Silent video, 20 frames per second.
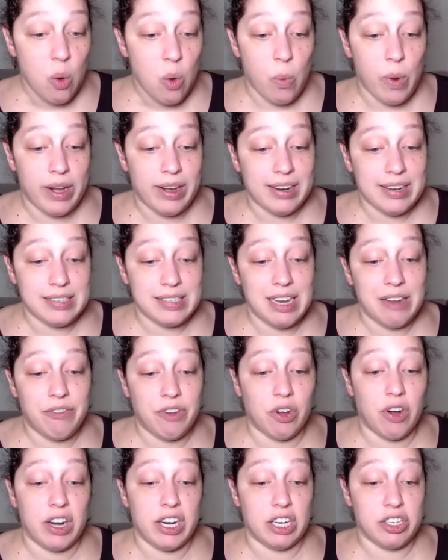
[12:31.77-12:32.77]
Whereas
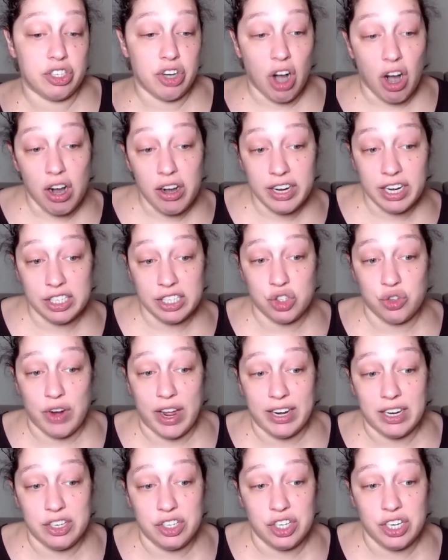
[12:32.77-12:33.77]
if you're on a target
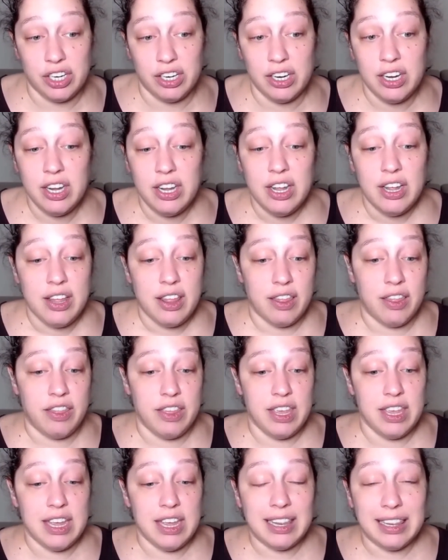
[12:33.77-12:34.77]
strategy,
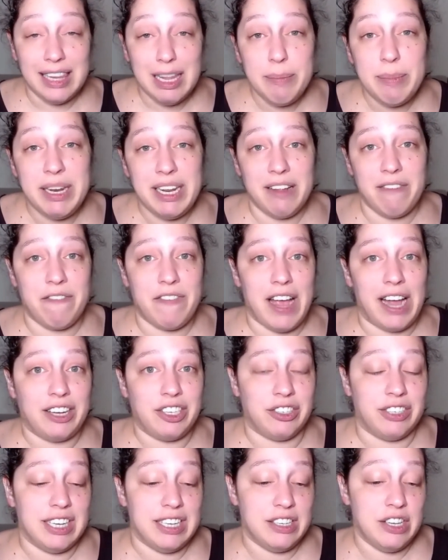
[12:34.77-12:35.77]
the limiting
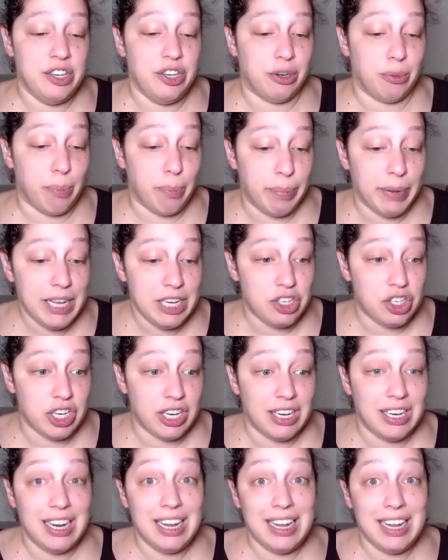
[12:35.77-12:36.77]
factor isn't your
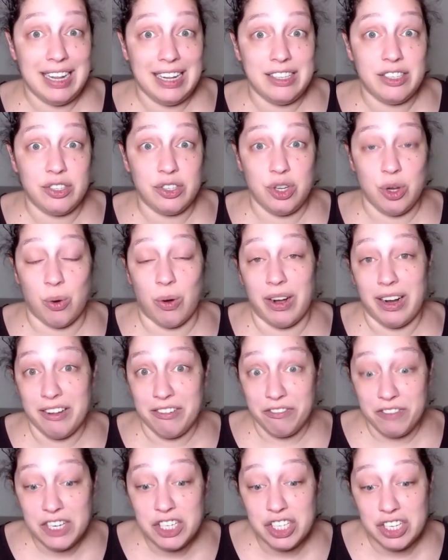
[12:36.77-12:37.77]
budget, it's your
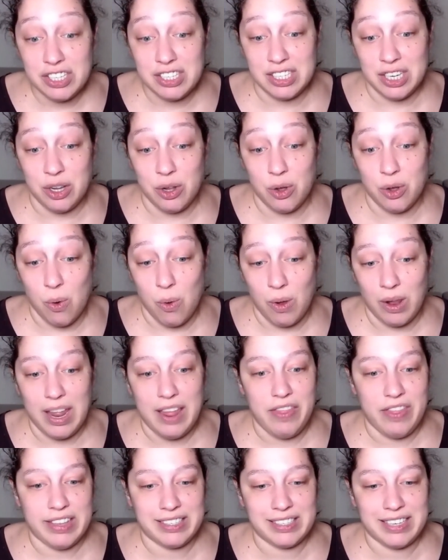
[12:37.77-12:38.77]
efficiency goal,
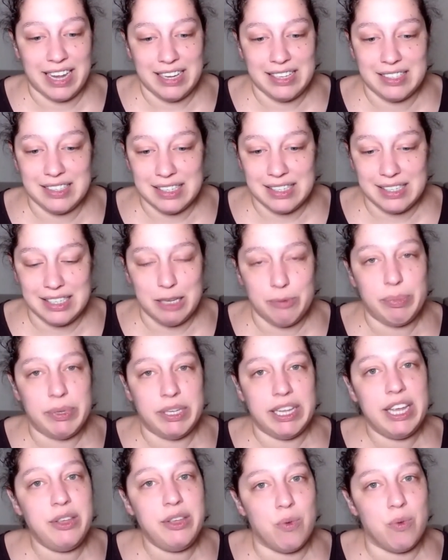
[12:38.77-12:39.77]
in this case, the C
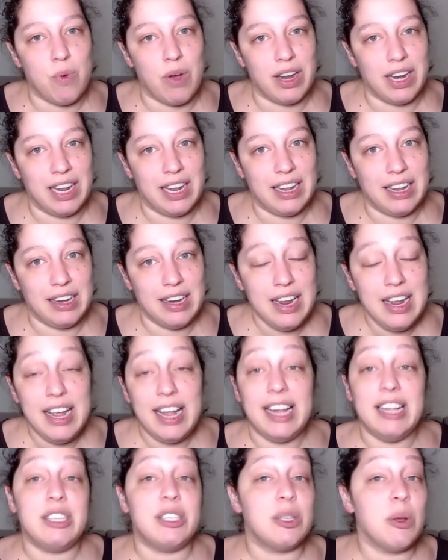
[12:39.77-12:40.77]
P A you want to hit.
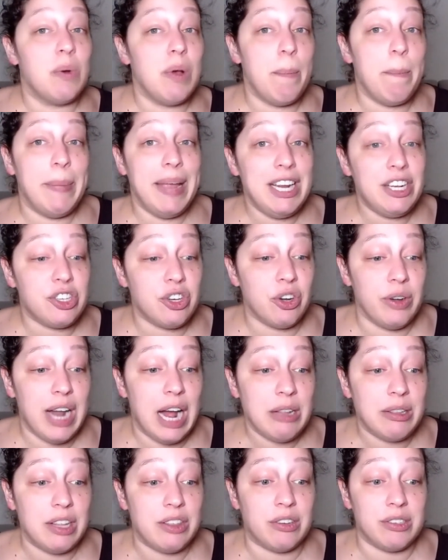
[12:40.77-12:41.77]
And so it may turn
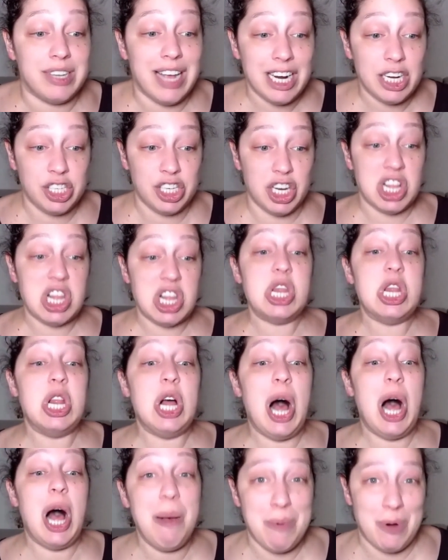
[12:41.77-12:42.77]
out that there's actually a
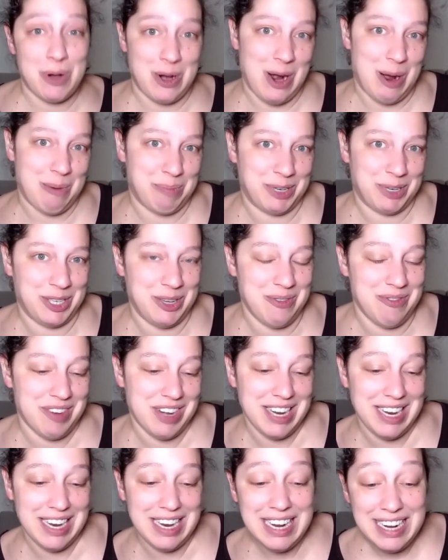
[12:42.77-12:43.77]
lot more
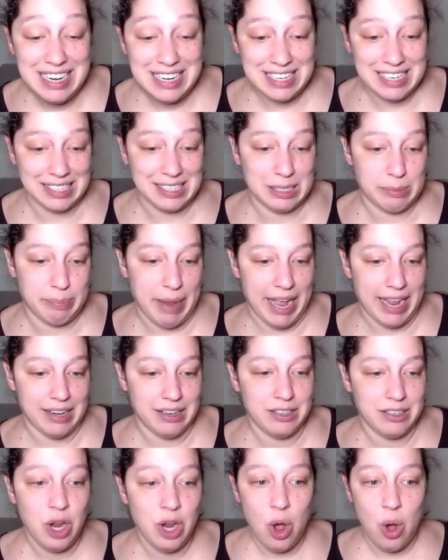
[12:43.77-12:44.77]
opportunity to
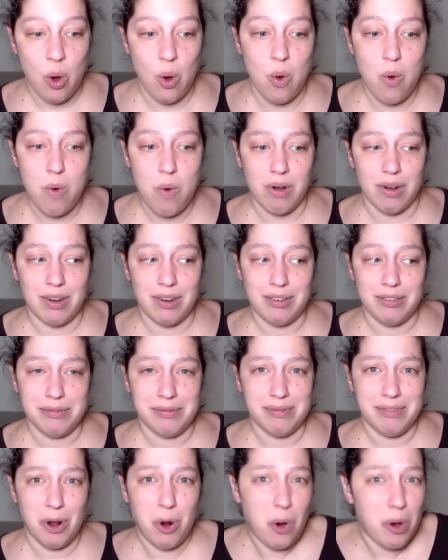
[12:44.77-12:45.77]
spend, or
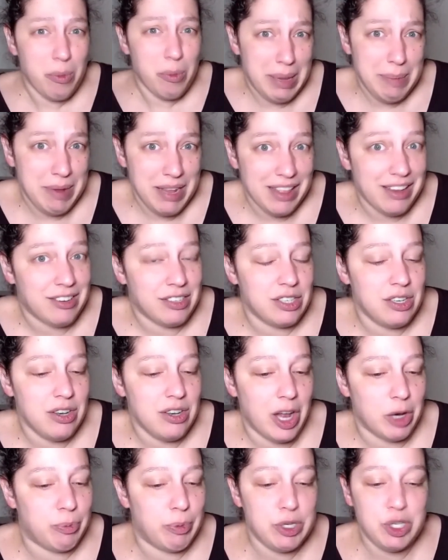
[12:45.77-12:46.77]
or maybe there's
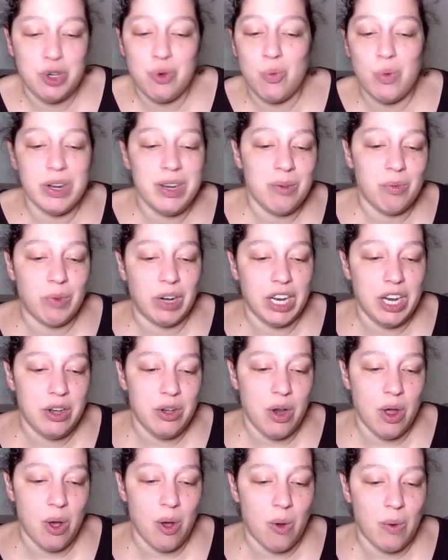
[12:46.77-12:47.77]
not, but you wouldn't really
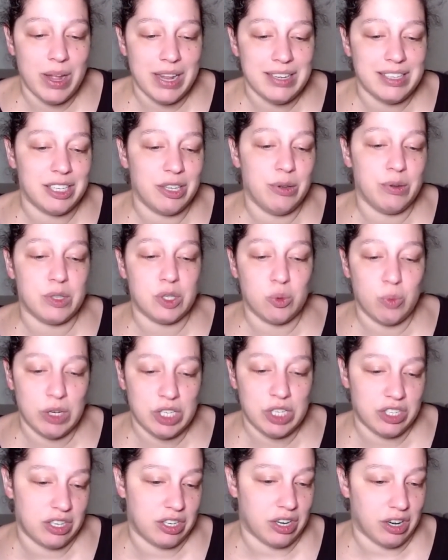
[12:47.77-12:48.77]
know until you
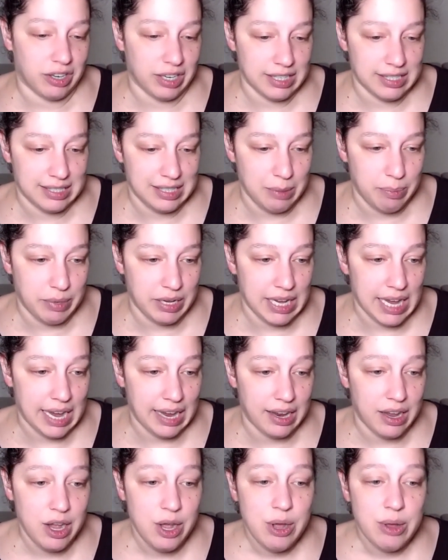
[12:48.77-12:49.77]
switch to target C P
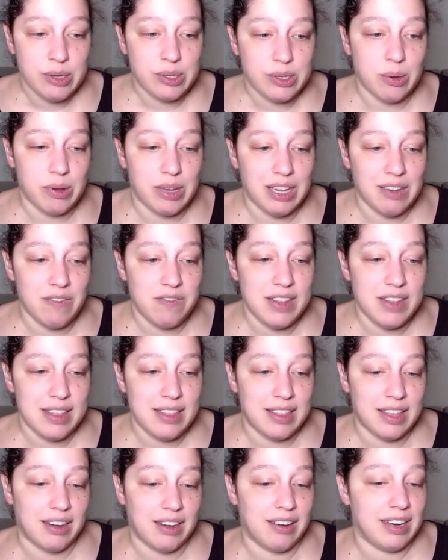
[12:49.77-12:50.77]
A. So given
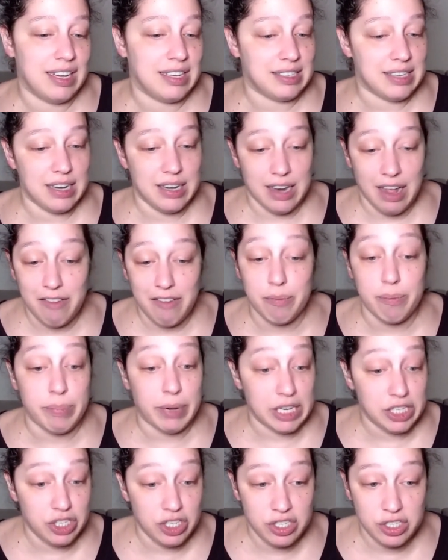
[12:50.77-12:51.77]
that there is enough
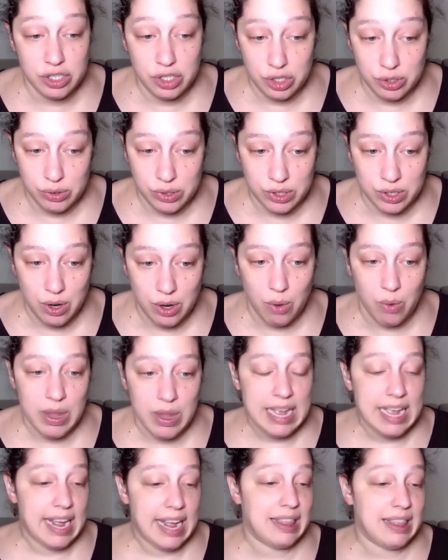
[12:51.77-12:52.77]
budget to do
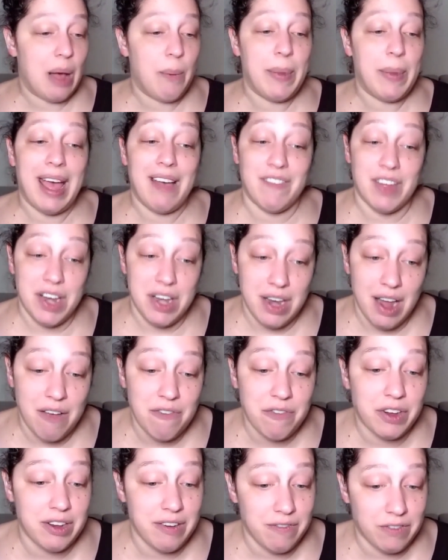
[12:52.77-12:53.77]
so and that we have
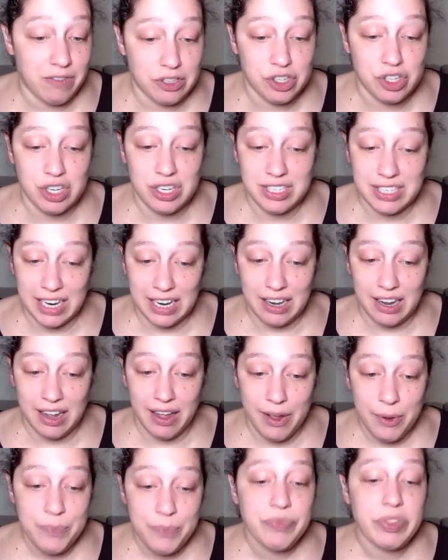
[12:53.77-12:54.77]
enough conversion
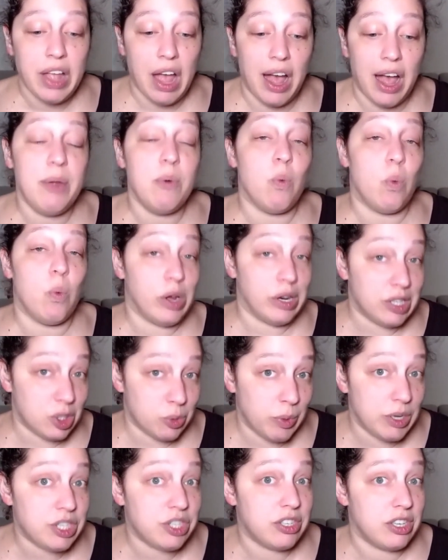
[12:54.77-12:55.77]
data, I would
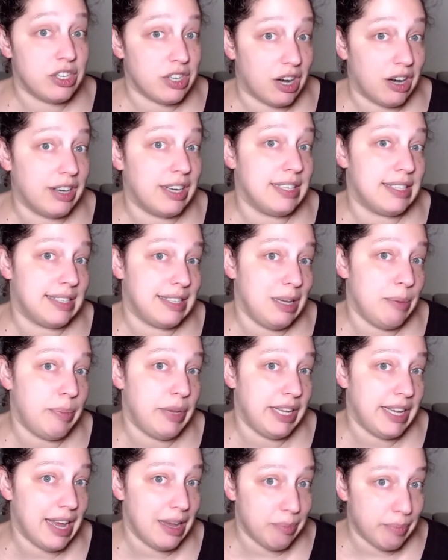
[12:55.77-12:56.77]
switch to target C
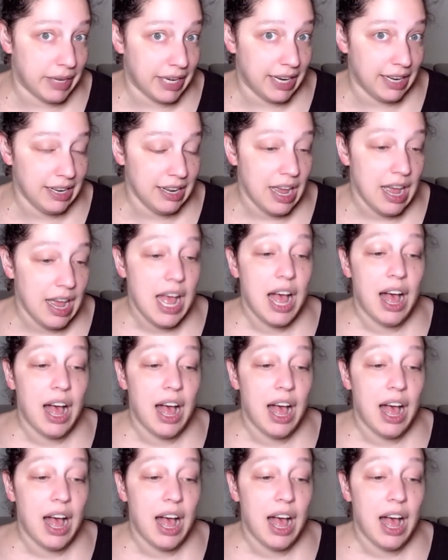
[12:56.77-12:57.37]
P A bidding.